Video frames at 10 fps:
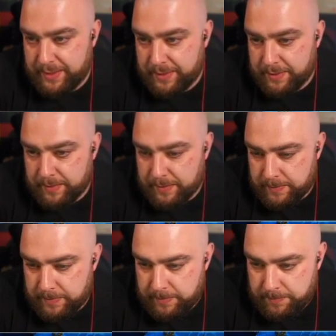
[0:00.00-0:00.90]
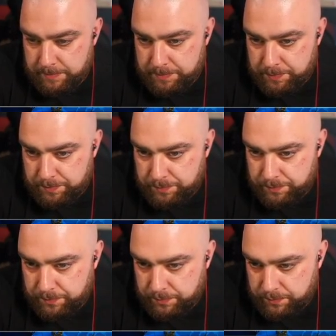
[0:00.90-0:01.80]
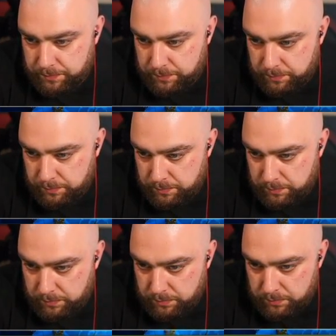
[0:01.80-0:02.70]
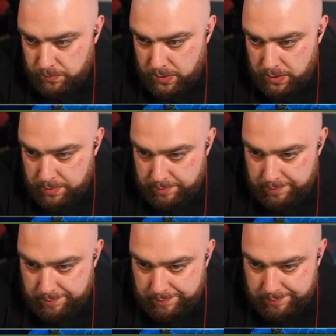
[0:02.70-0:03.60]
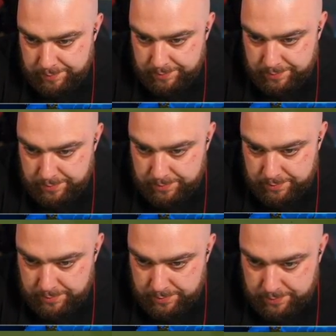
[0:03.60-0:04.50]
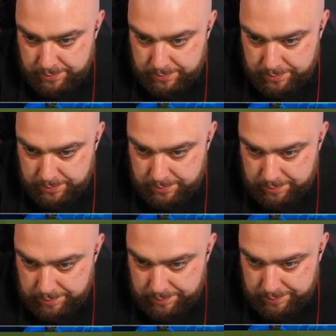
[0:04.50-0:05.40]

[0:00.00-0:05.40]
[no speech]